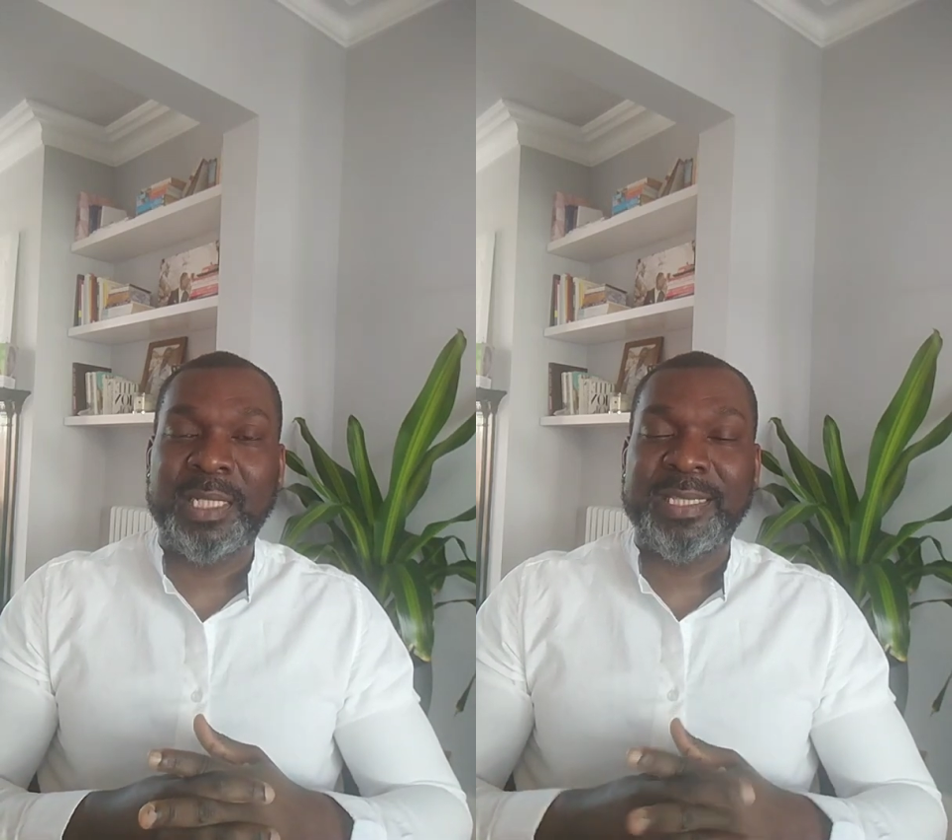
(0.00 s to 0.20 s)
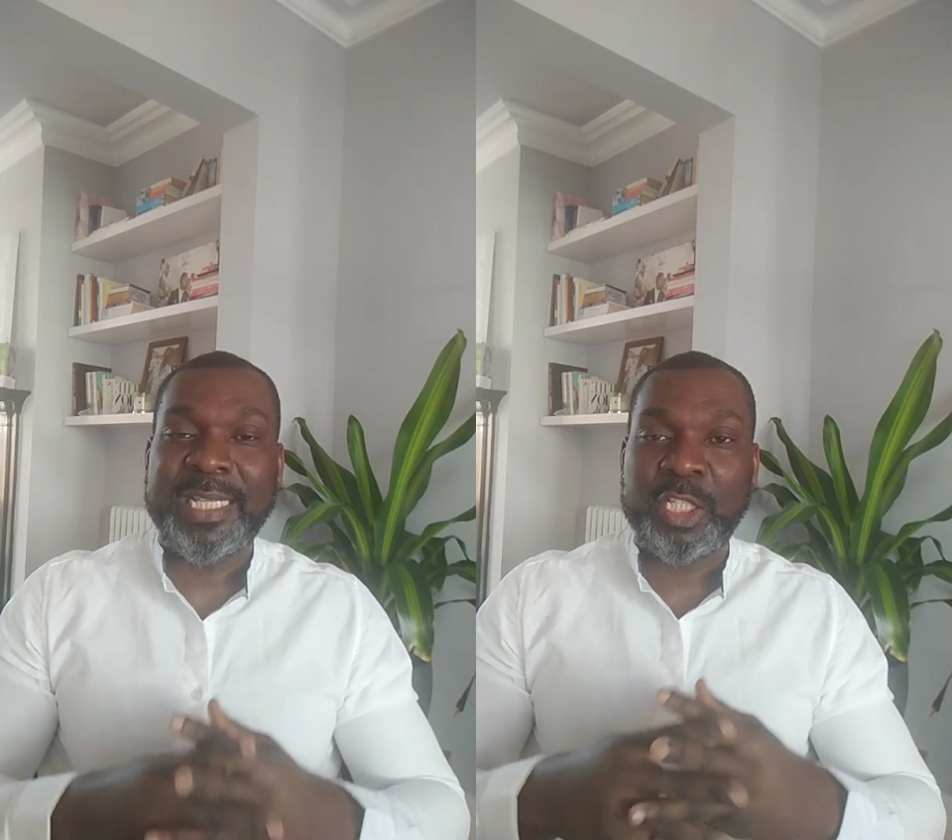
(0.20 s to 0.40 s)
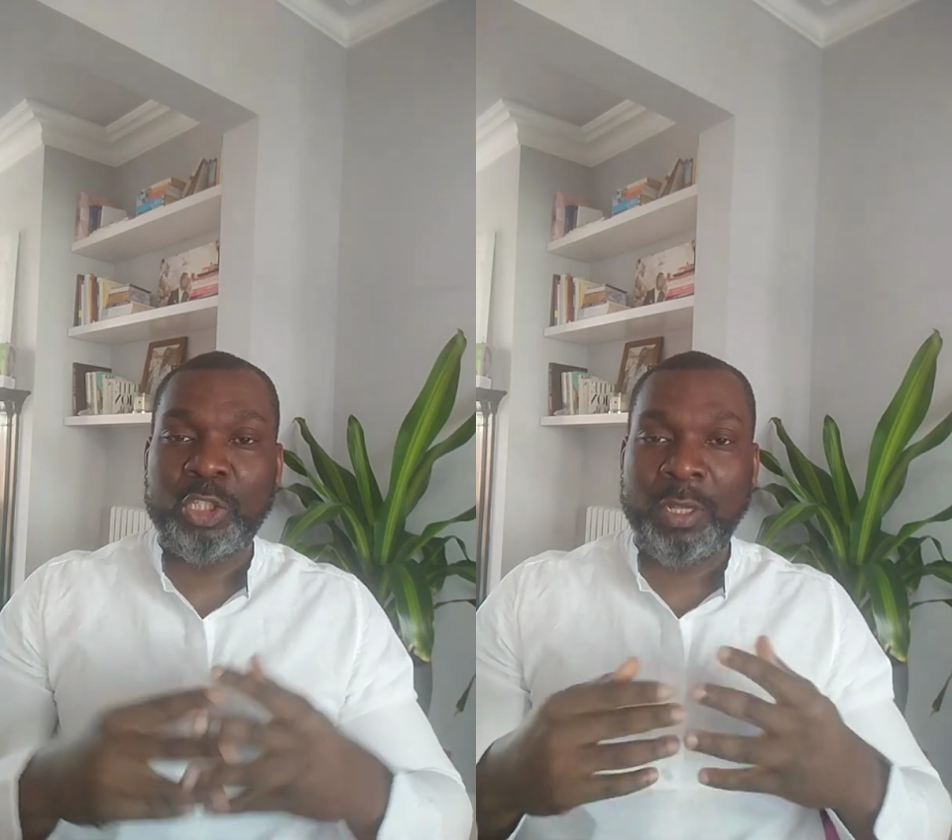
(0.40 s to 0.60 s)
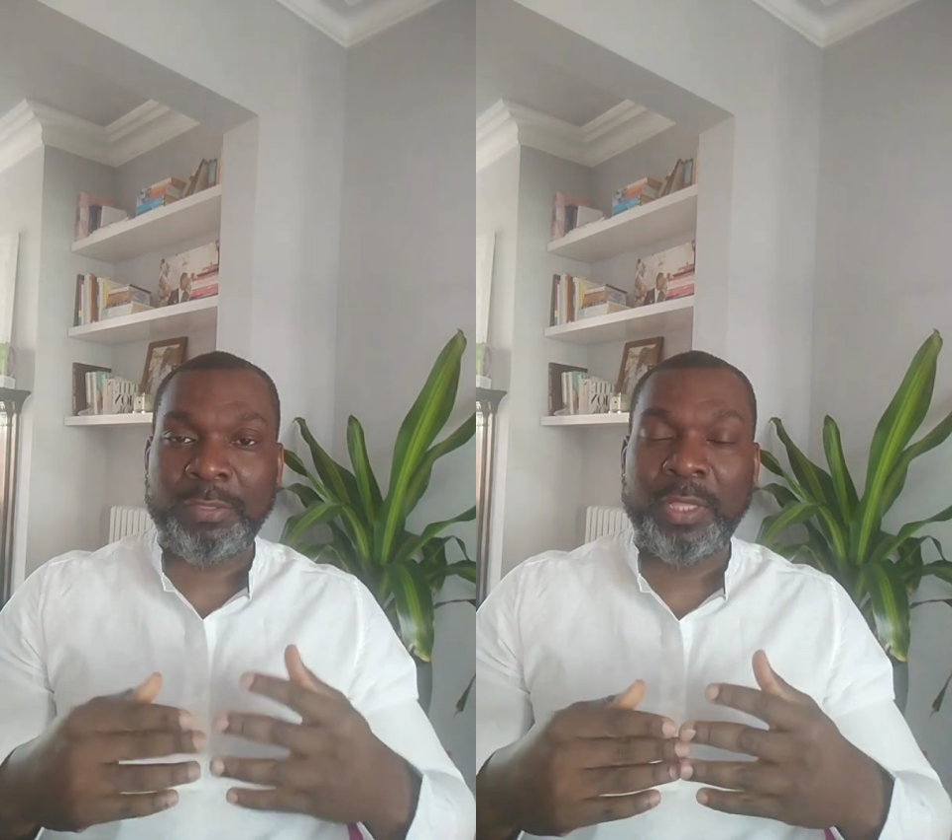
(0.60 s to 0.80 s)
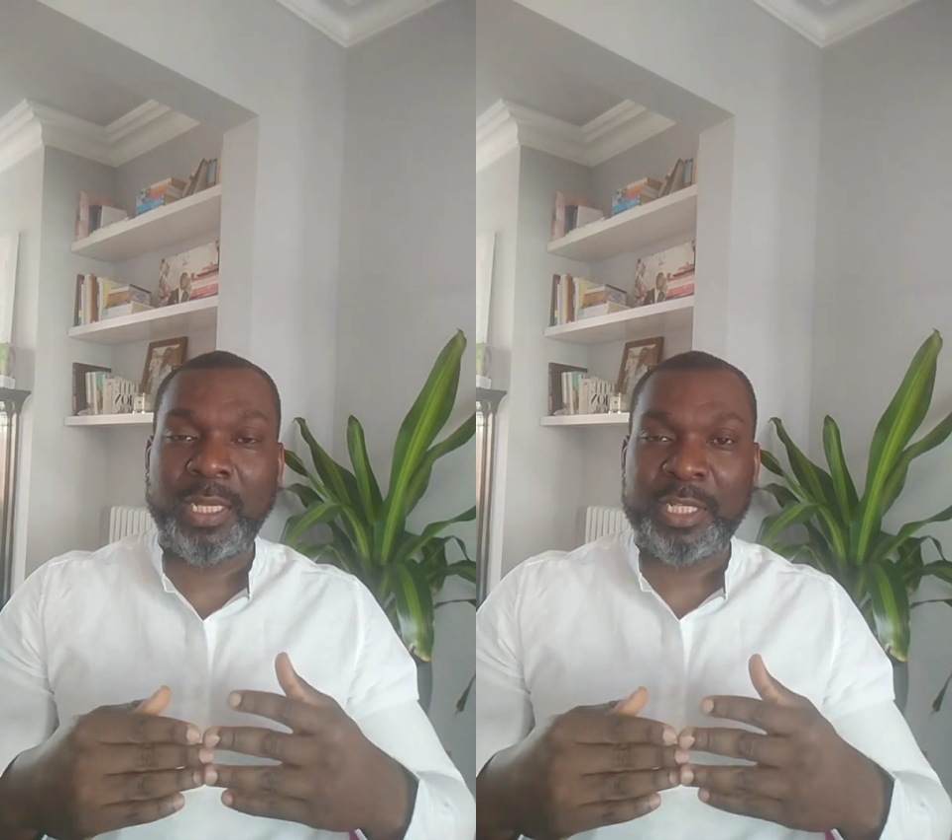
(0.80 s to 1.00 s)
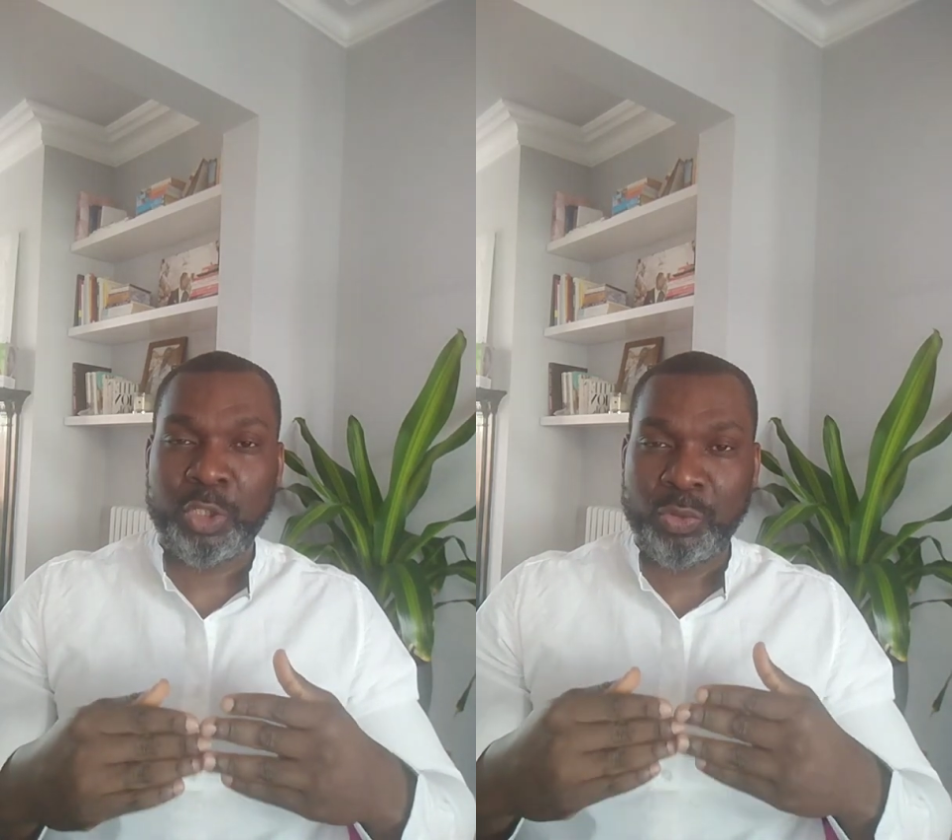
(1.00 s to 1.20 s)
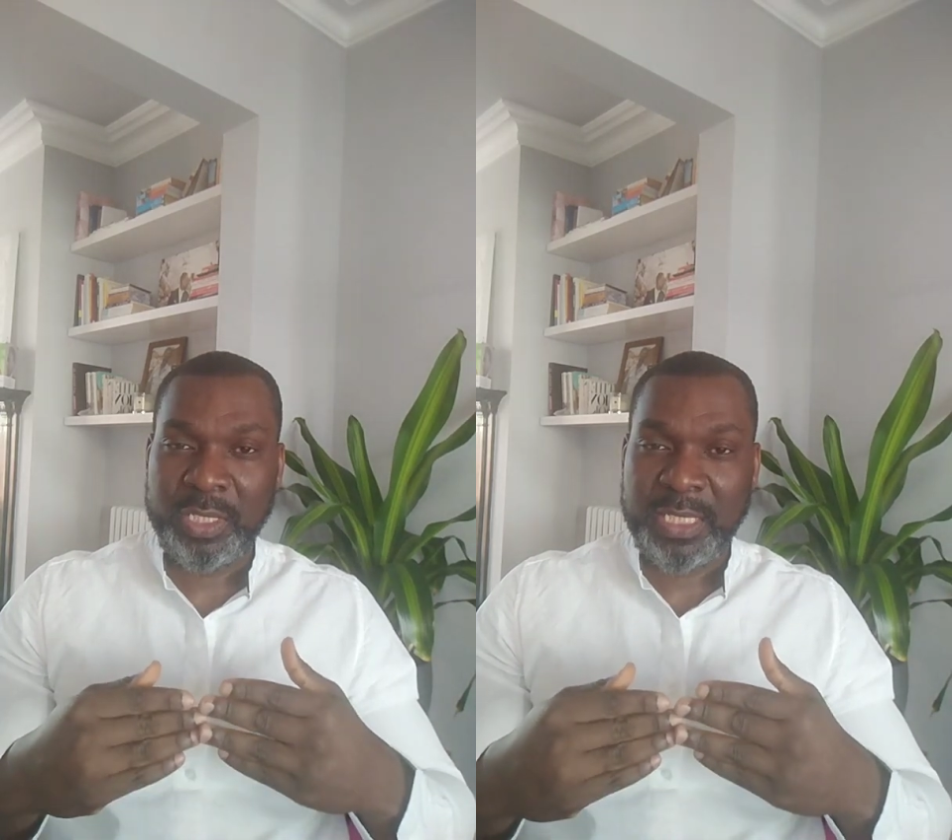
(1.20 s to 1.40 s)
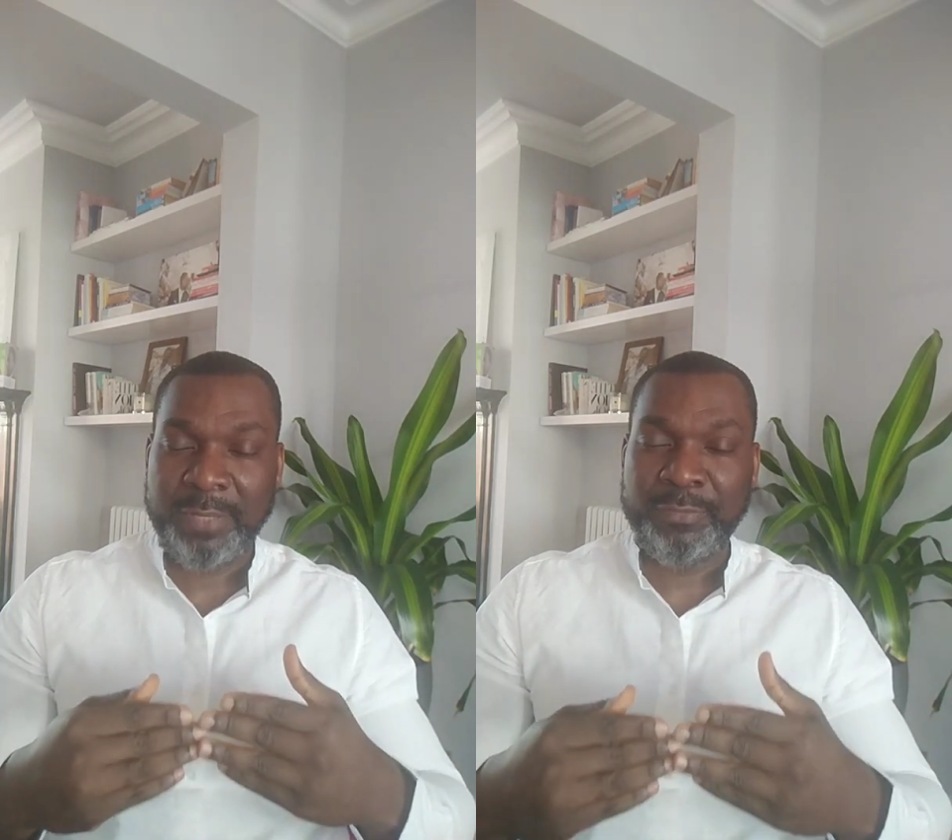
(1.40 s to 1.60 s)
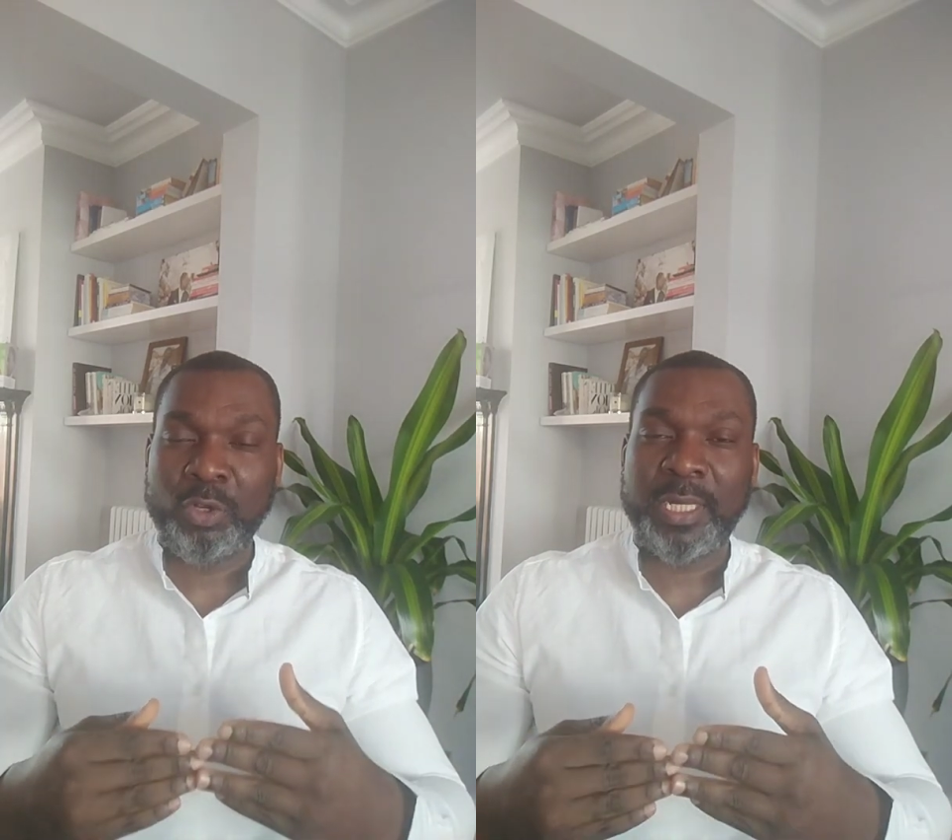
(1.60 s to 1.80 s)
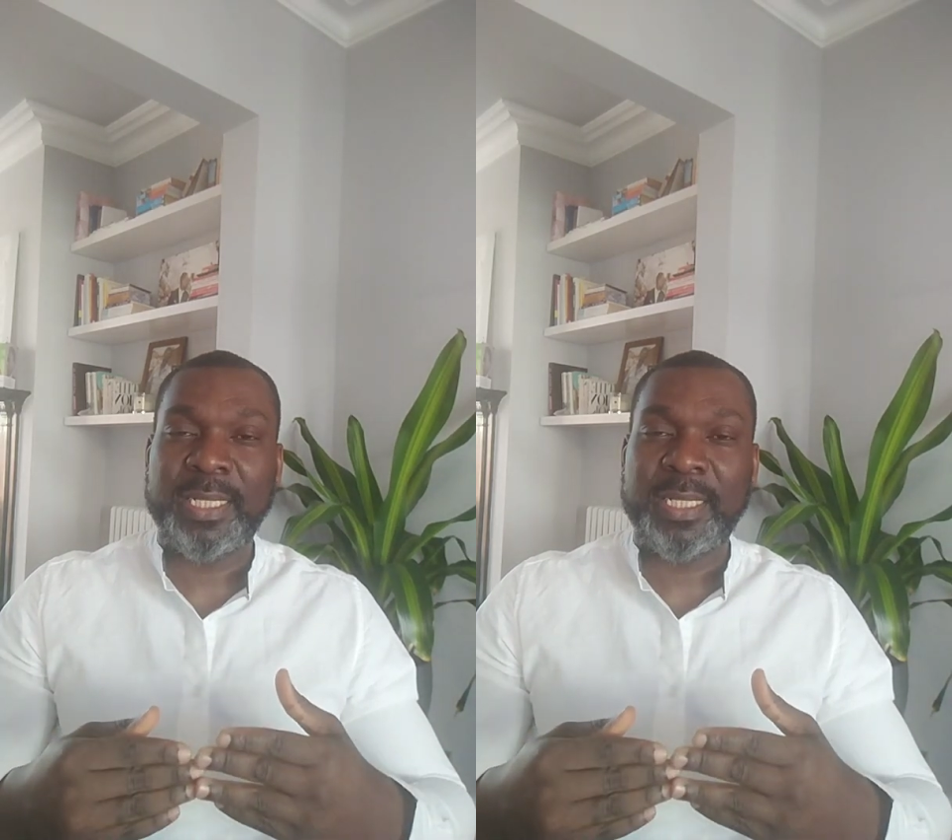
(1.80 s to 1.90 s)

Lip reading: There's nothing, as soon as they've got it,